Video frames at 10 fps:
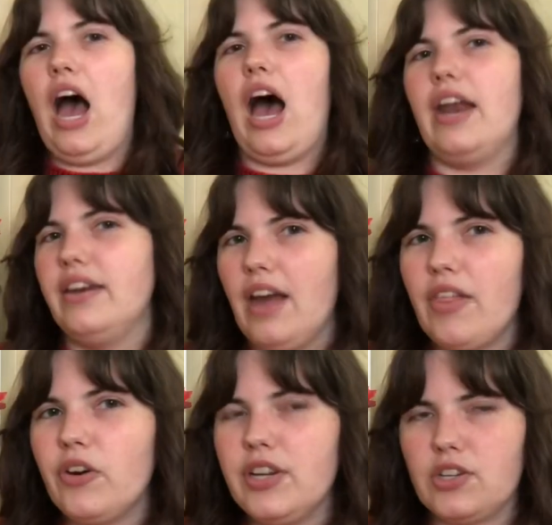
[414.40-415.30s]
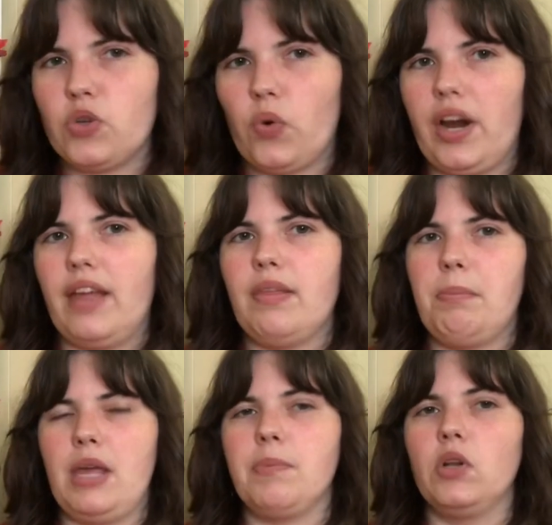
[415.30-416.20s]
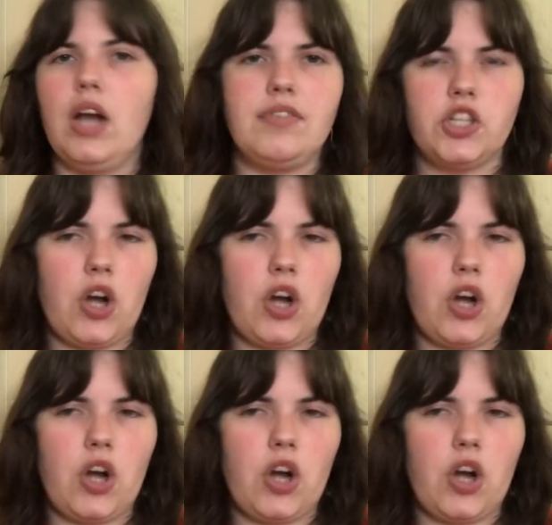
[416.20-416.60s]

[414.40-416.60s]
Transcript: Another historian that people love to